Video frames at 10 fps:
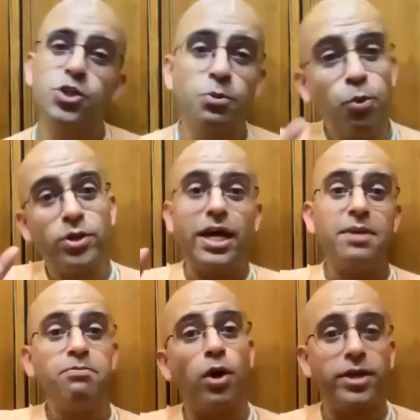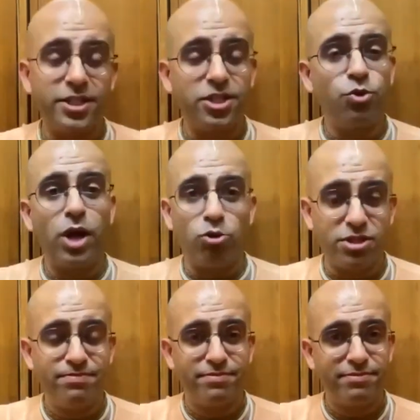So both are important, no
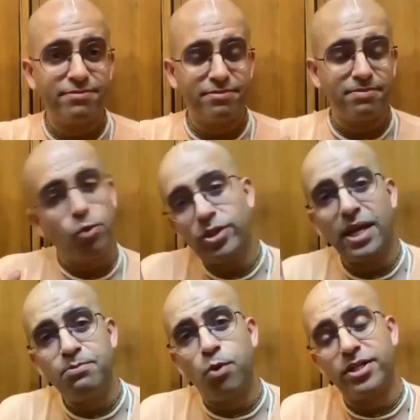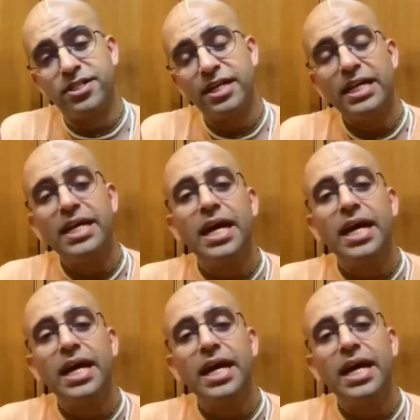doubt. Both are important.